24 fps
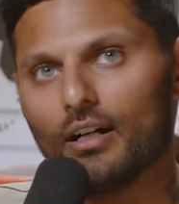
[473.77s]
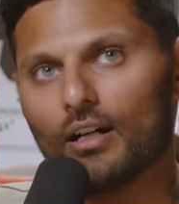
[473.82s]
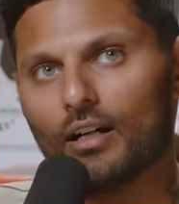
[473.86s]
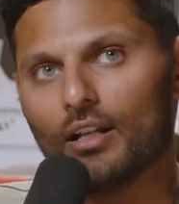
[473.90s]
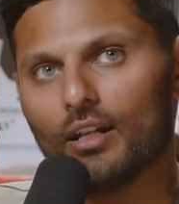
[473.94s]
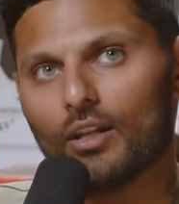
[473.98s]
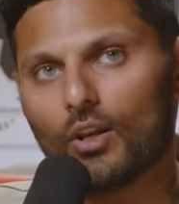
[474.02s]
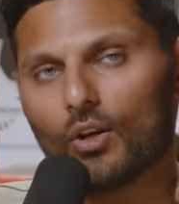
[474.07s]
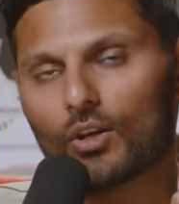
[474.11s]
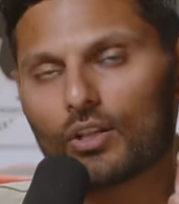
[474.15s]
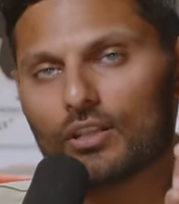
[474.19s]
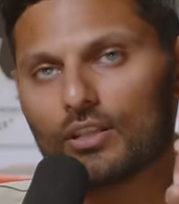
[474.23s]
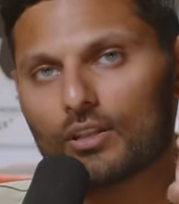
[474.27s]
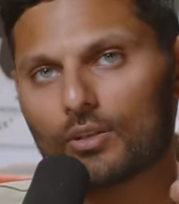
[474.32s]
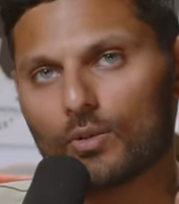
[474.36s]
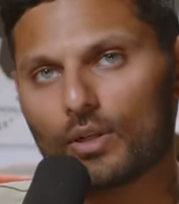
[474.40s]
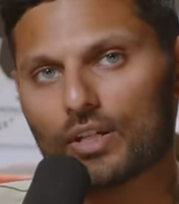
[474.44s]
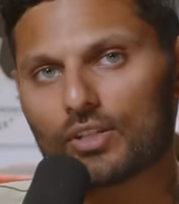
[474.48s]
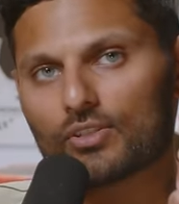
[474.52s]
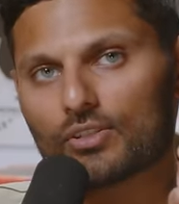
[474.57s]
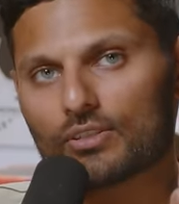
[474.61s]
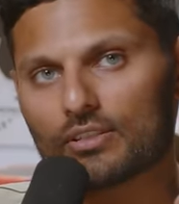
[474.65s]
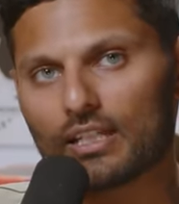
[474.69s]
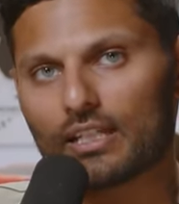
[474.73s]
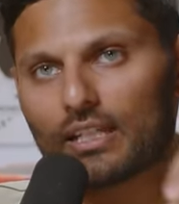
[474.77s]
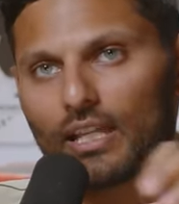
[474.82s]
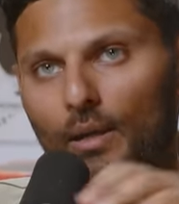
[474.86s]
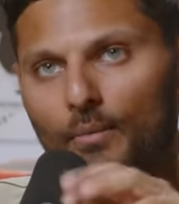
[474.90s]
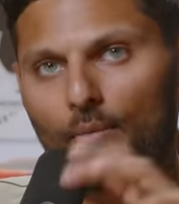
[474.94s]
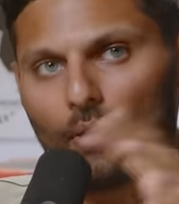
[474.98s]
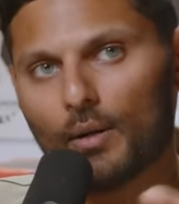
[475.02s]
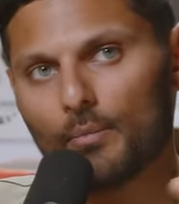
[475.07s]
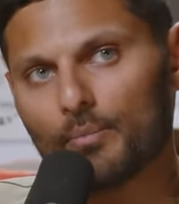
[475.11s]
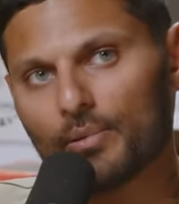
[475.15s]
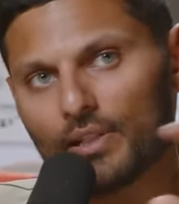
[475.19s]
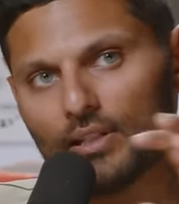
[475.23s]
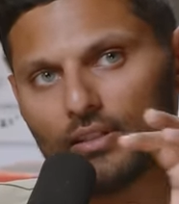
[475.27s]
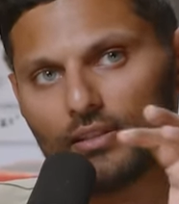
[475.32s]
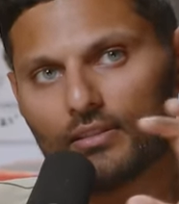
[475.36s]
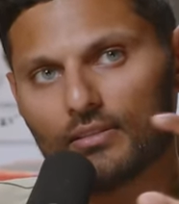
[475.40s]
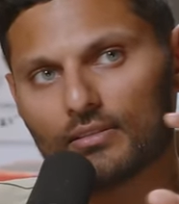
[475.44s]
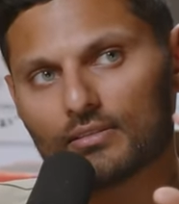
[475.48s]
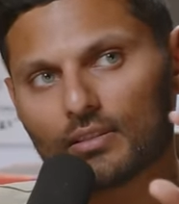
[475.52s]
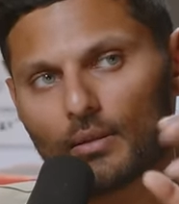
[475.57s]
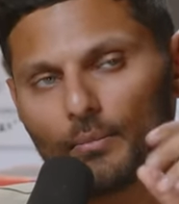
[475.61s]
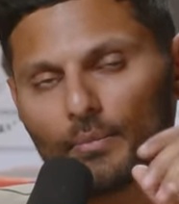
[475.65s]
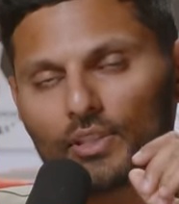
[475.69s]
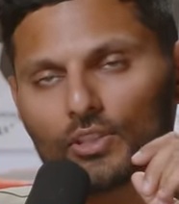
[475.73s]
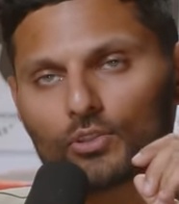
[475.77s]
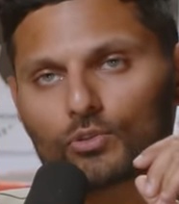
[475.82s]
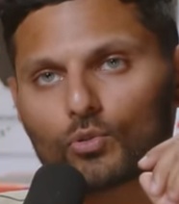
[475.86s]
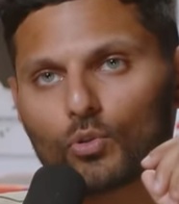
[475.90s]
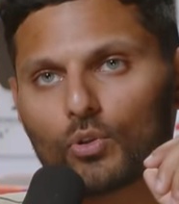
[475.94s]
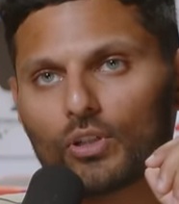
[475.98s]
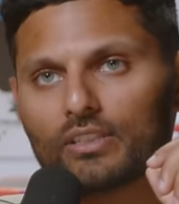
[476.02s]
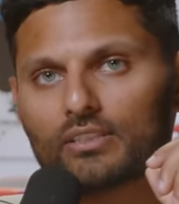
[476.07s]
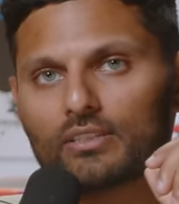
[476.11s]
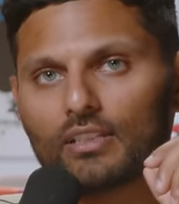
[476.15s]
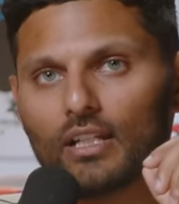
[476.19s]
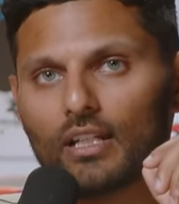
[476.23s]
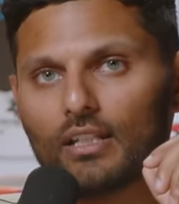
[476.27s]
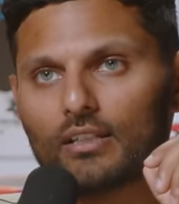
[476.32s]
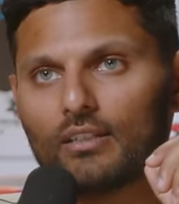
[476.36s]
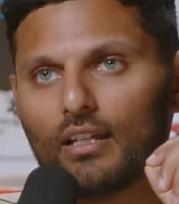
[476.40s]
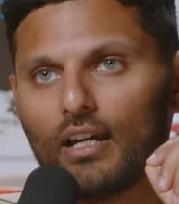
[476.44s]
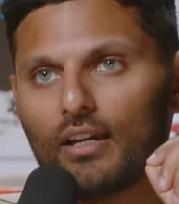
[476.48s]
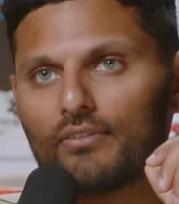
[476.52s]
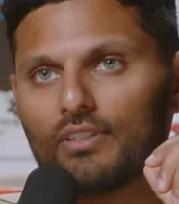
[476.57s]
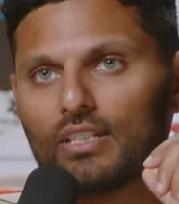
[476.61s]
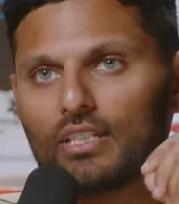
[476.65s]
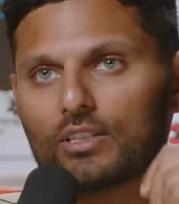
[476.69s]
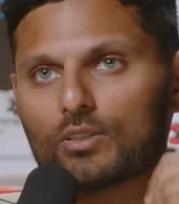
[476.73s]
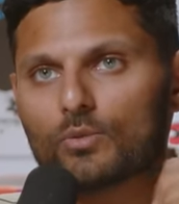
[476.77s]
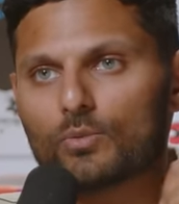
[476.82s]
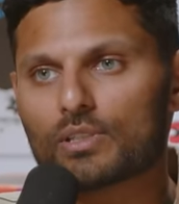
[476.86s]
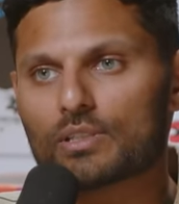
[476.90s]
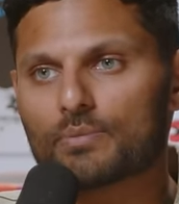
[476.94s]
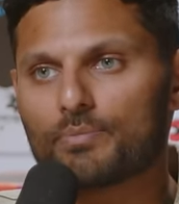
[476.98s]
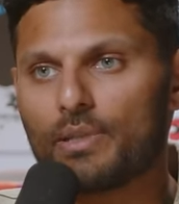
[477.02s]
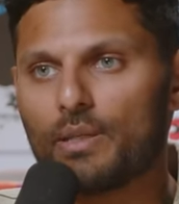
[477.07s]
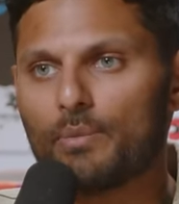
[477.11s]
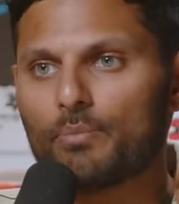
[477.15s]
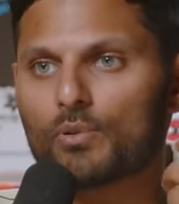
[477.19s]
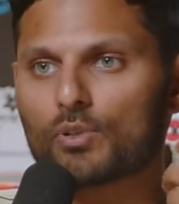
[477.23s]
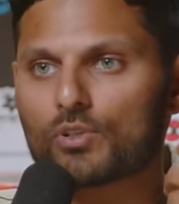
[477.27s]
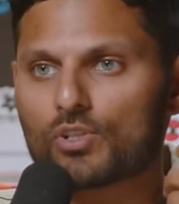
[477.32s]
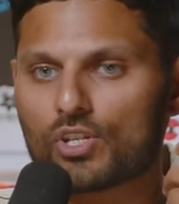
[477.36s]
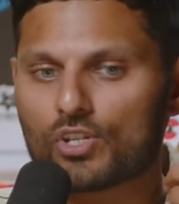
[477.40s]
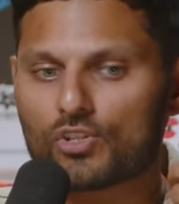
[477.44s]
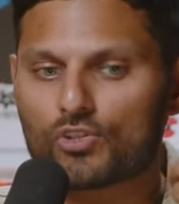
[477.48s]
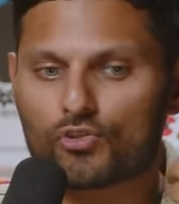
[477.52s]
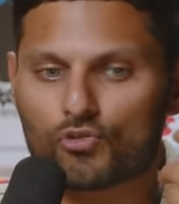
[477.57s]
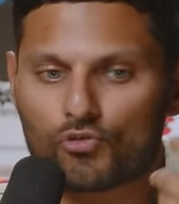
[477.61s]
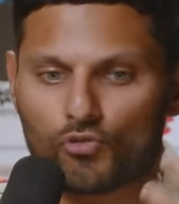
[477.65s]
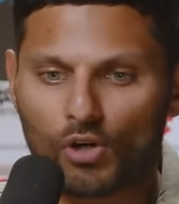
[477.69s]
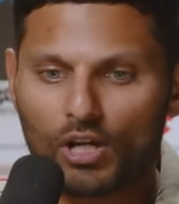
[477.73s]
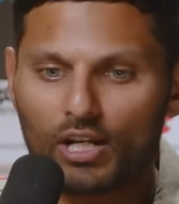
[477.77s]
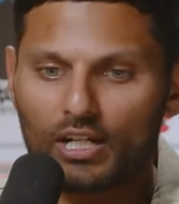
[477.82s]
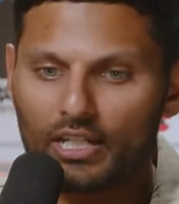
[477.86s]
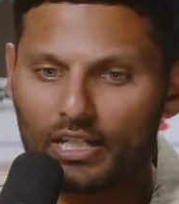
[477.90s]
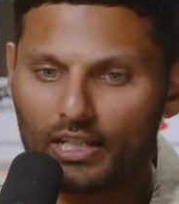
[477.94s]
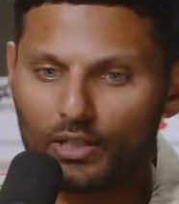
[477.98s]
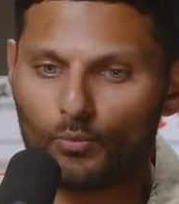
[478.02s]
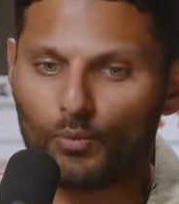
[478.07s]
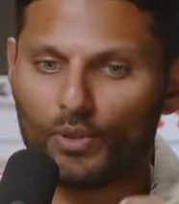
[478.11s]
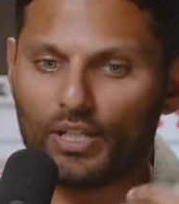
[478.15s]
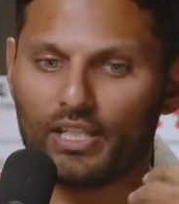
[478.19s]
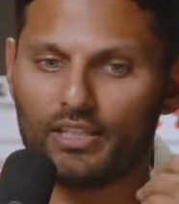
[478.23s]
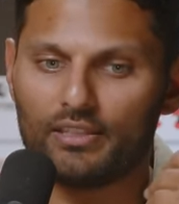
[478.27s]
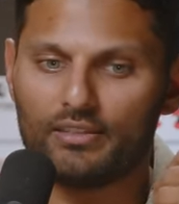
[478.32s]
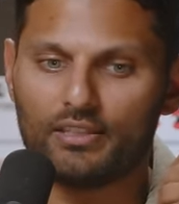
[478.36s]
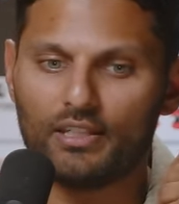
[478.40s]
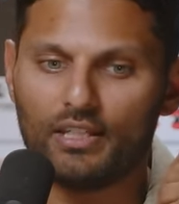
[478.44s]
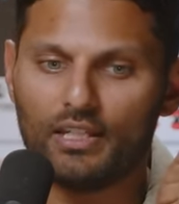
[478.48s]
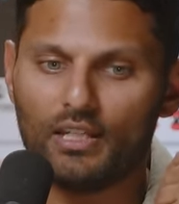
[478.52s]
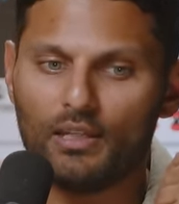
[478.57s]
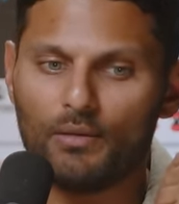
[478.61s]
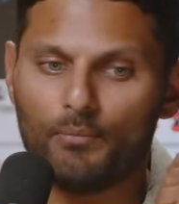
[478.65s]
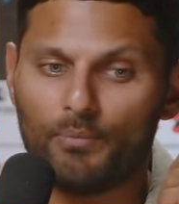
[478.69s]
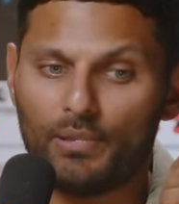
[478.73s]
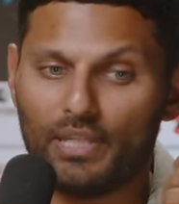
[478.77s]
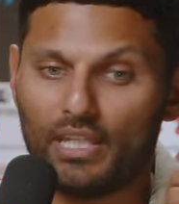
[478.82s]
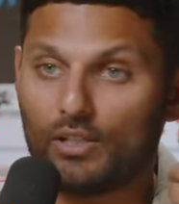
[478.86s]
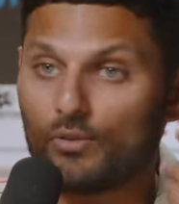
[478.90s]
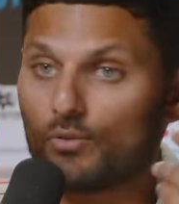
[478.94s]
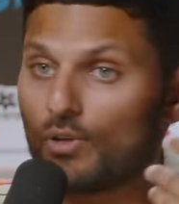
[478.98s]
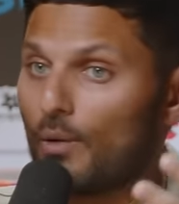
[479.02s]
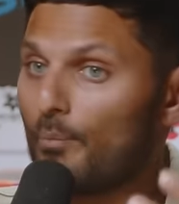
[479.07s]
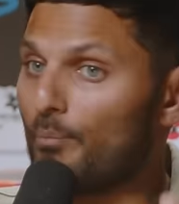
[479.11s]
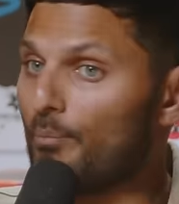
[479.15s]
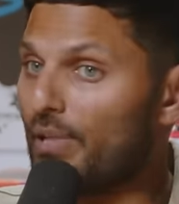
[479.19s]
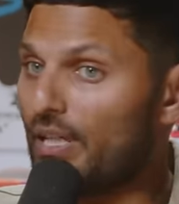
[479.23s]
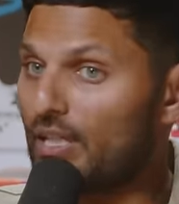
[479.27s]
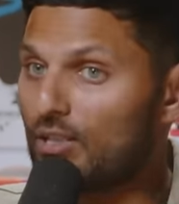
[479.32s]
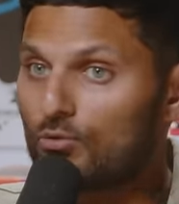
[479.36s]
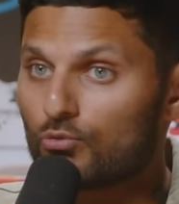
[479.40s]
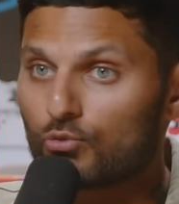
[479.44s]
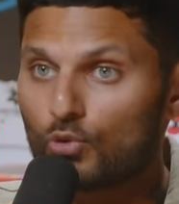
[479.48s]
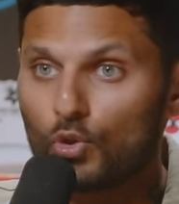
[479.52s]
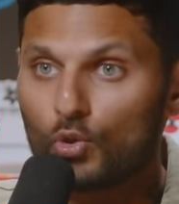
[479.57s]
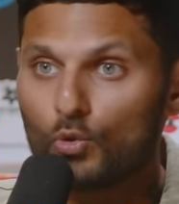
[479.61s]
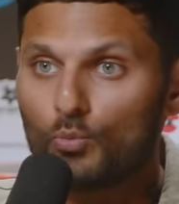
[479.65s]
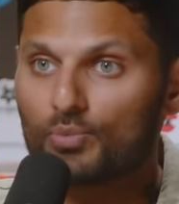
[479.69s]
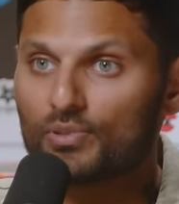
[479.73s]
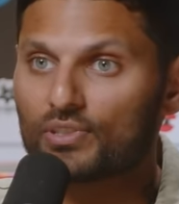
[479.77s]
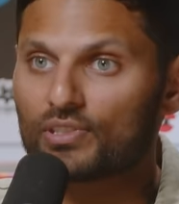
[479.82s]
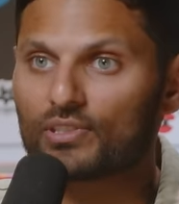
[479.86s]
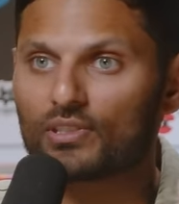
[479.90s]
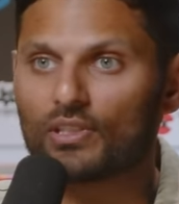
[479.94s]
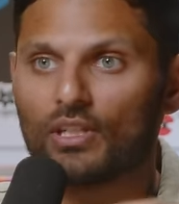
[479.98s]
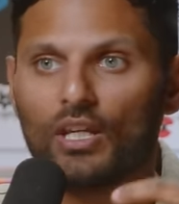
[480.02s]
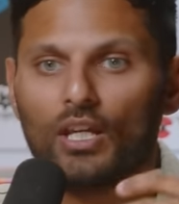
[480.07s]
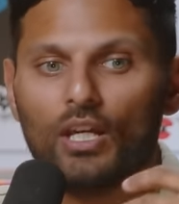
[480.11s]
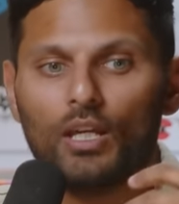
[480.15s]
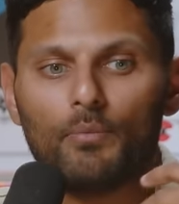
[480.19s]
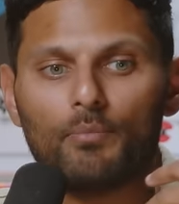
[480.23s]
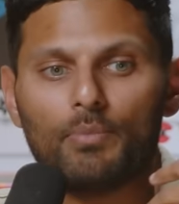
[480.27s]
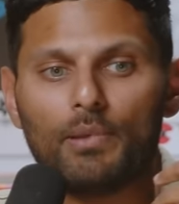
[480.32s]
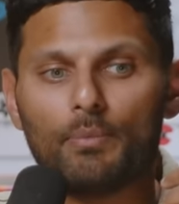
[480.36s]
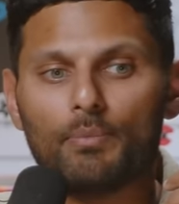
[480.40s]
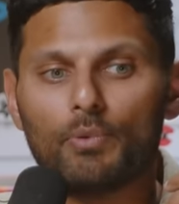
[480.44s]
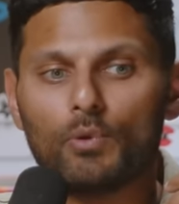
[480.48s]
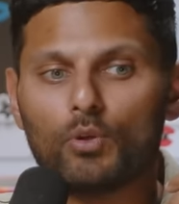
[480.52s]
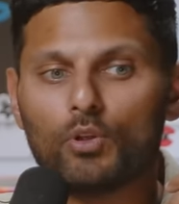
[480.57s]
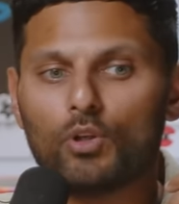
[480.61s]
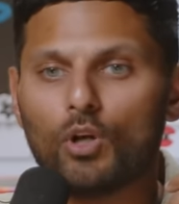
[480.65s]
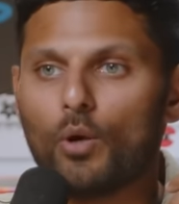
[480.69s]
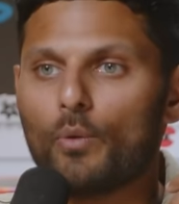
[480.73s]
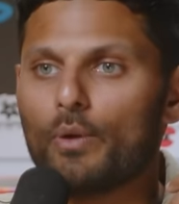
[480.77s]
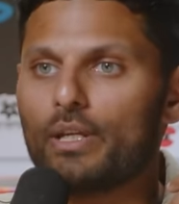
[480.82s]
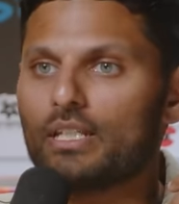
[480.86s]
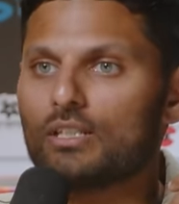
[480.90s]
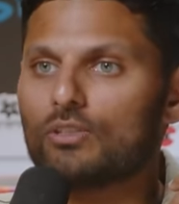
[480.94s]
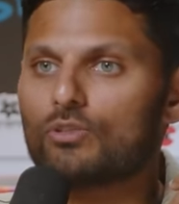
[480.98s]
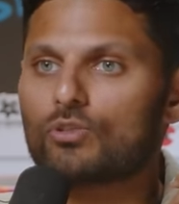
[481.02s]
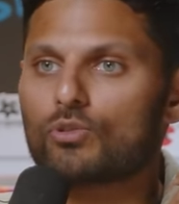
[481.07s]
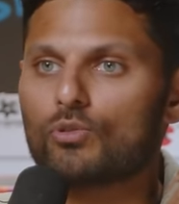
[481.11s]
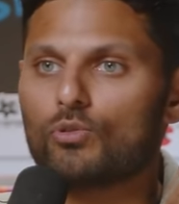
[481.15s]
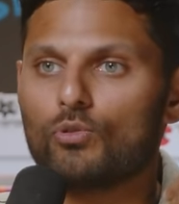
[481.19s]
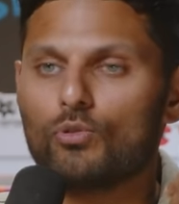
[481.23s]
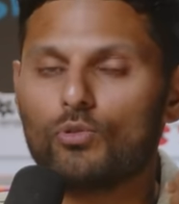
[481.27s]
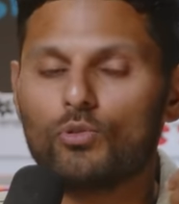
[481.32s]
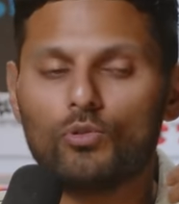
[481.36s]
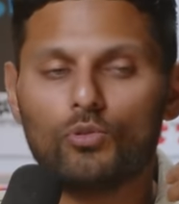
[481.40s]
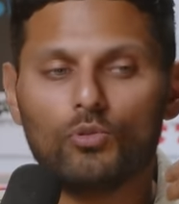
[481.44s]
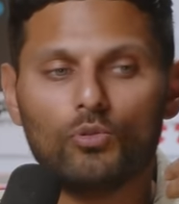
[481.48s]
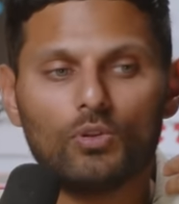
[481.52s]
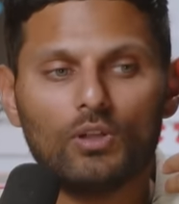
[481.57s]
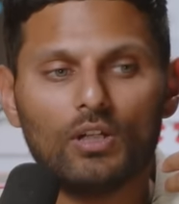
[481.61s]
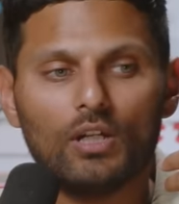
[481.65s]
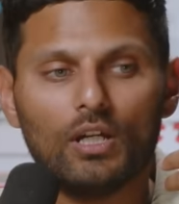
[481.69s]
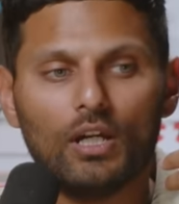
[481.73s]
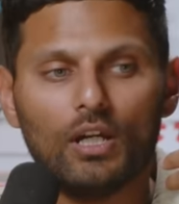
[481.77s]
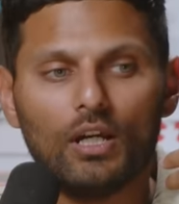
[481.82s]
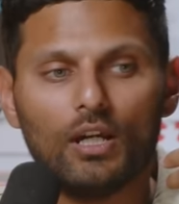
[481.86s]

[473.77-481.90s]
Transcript: a lot of the questions that came up and some of the stories that I dived into was people just struggling with being around big groups, people going to